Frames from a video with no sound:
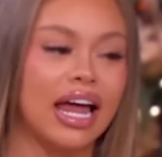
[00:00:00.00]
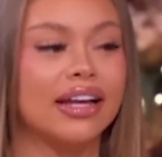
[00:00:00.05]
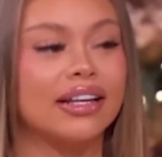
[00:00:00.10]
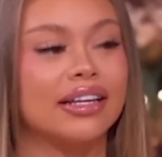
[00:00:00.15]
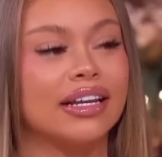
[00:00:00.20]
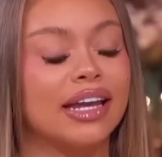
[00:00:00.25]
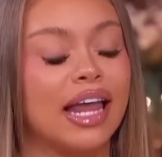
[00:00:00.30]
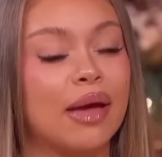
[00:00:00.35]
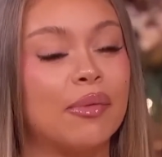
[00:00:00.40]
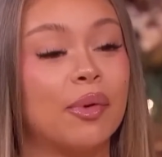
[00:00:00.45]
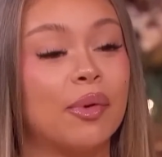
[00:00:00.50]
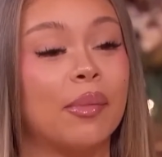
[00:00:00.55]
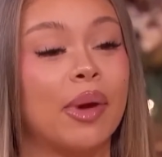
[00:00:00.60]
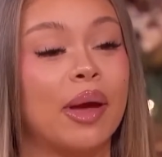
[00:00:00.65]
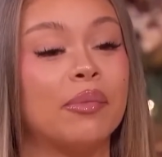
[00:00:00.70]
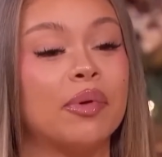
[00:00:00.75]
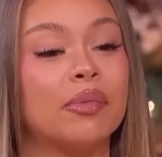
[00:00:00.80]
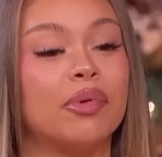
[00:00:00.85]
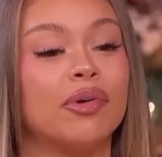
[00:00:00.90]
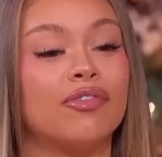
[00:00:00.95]
Latto had the
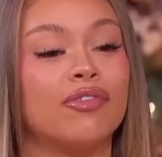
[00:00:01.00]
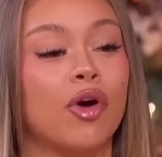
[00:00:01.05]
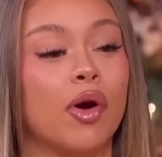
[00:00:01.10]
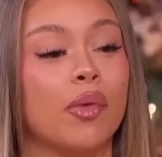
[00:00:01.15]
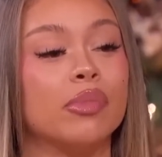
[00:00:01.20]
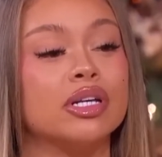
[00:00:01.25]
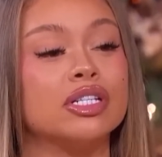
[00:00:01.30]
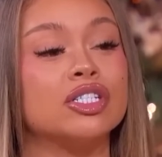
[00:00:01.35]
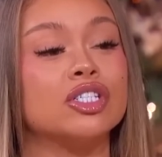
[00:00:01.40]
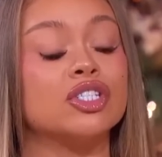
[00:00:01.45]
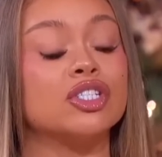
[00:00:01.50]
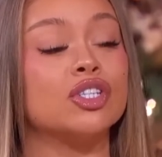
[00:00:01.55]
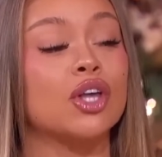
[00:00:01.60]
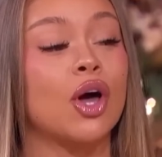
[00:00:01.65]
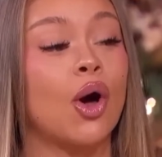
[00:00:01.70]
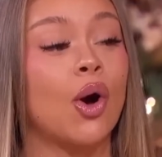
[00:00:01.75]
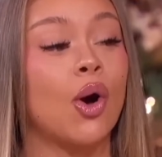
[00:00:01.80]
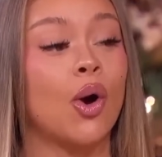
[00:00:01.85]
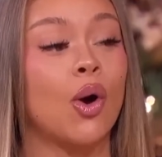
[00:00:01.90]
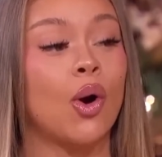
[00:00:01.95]
nerve to throw shots at
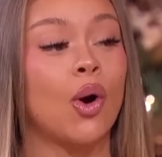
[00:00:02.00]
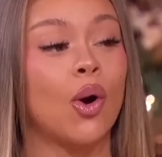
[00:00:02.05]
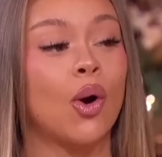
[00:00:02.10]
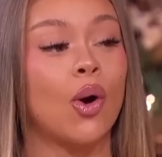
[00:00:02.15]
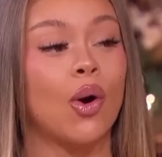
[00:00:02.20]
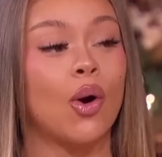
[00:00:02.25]
Kiana,